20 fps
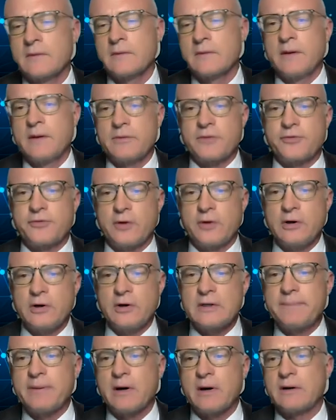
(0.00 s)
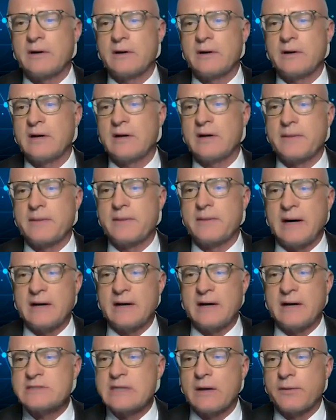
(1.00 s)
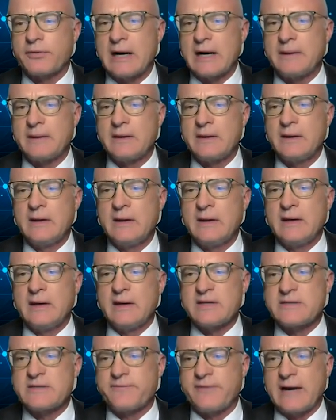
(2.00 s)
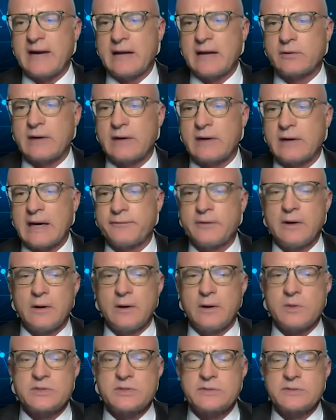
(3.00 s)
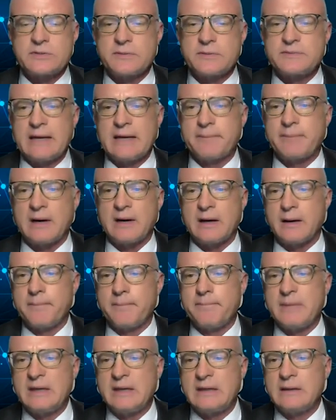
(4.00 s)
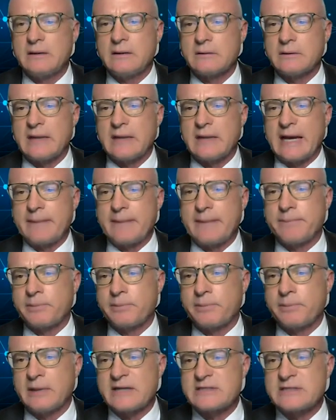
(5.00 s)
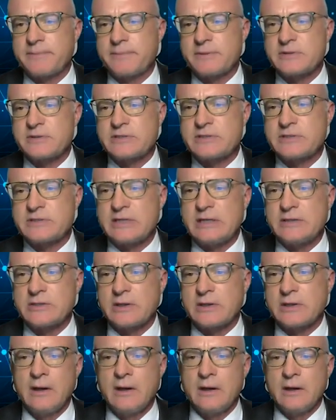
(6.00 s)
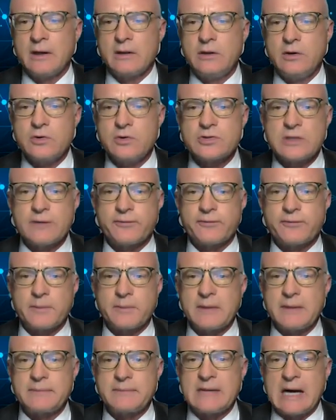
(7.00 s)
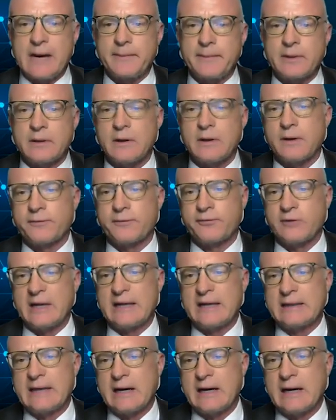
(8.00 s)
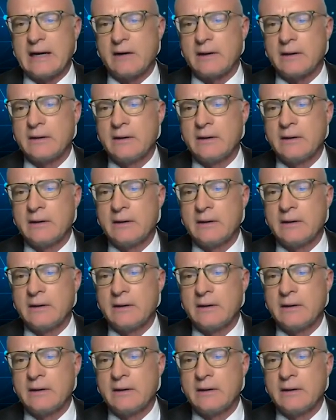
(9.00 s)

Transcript: The third component of combined cell therapy is the fat graft, which is obtained by a mini lipoplasty procedure, usually from the abdominal or flank area.